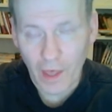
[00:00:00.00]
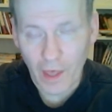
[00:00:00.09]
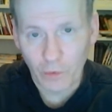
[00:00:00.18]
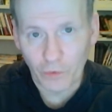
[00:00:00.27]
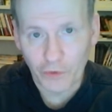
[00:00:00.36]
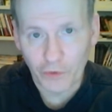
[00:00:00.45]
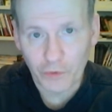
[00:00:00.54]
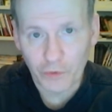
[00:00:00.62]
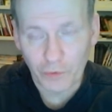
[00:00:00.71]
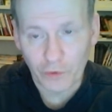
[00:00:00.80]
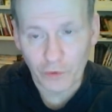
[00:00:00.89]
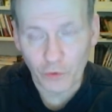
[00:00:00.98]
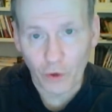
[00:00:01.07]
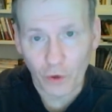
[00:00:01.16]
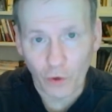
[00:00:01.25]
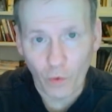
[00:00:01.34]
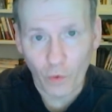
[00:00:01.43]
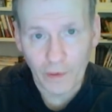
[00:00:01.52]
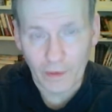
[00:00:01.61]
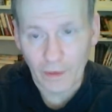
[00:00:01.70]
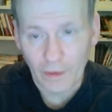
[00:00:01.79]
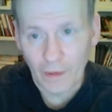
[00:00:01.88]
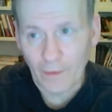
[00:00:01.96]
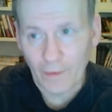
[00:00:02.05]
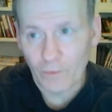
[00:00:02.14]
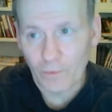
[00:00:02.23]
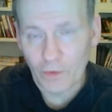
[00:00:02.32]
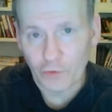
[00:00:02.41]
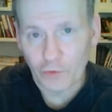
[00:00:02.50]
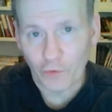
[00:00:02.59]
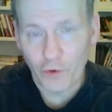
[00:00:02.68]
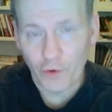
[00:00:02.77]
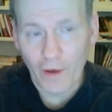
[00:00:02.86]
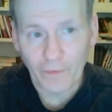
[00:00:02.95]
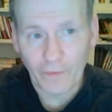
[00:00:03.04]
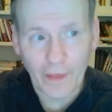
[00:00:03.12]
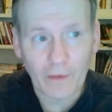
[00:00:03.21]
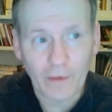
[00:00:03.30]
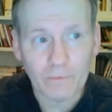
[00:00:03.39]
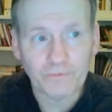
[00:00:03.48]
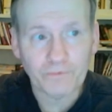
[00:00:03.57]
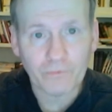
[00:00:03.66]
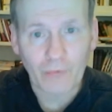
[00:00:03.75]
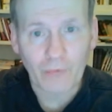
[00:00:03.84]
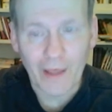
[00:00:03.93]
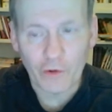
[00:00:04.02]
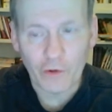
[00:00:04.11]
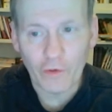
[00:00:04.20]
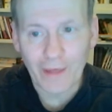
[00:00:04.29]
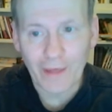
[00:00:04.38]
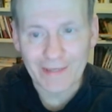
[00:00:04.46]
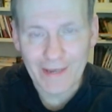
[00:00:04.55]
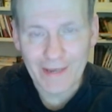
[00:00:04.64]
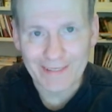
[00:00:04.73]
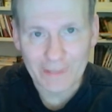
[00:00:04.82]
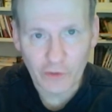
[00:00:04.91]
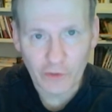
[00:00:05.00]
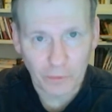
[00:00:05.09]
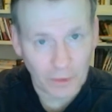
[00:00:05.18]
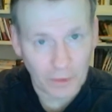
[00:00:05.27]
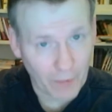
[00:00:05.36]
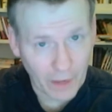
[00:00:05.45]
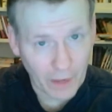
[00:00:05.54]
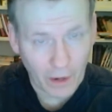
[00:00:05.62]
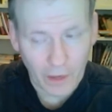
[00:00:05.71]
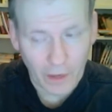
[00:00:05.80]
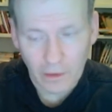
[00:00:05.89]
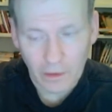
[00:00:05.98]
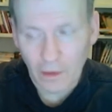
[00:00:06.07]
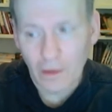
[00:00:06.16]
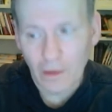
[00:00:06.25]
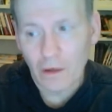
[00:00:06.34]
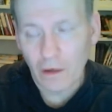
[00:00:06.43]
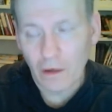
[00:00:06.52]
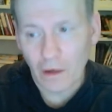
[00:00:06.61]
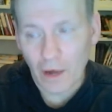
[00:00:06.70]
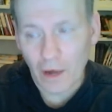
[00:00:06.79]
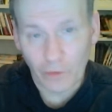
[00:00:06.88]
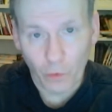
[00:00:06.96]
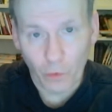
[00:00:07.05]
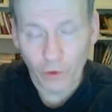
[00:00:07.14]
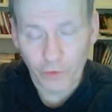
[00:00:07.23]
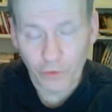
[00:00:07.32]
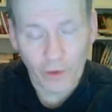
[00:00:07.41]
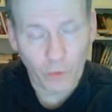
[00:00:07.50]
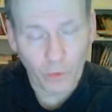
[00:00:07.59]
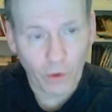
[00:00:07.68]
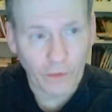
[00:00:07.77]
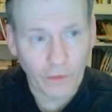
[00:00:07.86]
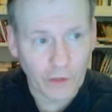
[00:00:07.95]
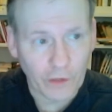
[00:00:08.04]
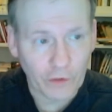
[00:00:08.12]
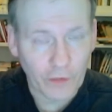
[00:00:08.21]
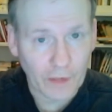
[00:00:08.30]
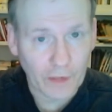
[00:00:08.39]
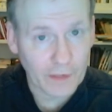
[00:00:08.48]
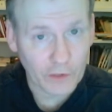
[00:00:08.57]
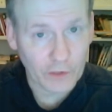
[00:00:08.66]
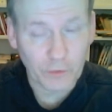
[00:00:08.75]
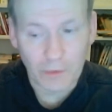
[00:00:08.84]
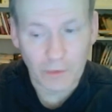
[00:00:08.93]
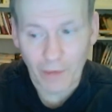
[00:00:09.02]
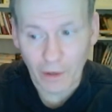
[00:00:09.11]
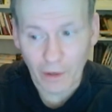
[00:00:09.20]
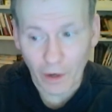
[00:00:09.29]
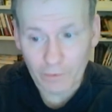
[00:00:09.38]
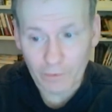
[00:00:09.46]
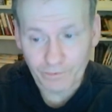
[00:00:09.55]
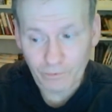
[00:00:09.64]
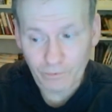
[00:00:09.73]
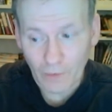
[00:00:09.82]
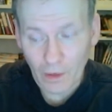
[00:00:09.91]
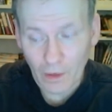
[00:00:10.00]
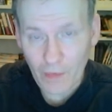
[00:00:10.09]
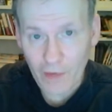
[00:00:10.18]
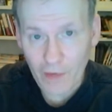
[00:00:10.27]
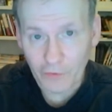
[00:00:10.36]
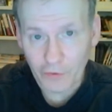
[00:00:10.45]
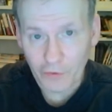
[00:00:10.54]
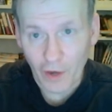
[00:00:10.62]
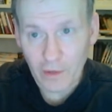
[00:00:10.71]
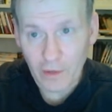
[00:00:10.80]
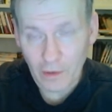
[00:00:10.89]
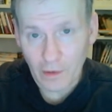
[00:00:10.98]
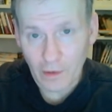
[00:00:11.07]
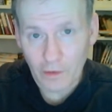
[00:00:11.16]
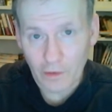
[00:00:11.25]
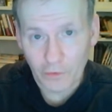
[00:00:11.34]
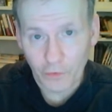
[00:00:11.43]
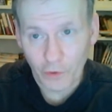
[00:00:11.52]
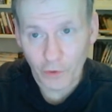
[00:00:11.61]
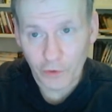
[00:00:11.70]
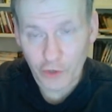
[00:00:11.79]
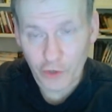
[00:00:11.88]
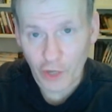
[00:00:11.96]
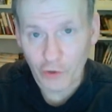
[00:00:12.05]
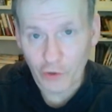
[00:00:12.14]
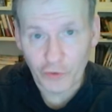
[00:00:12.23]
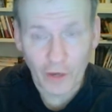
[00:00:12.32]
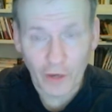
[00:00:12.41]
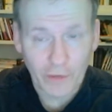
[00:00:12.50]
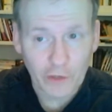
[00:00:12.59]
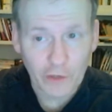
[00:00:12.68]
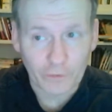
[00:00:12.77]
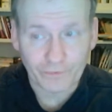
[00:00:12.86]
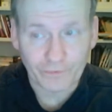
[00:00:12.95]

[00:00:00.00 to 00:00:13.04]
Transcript: and will discipline you accordingly. So if you're out there and you're not getting disciplined by God, uh, out in the world, if you're out in the world and you're not getting disciplined by God, that is a sign to, to check your salvation.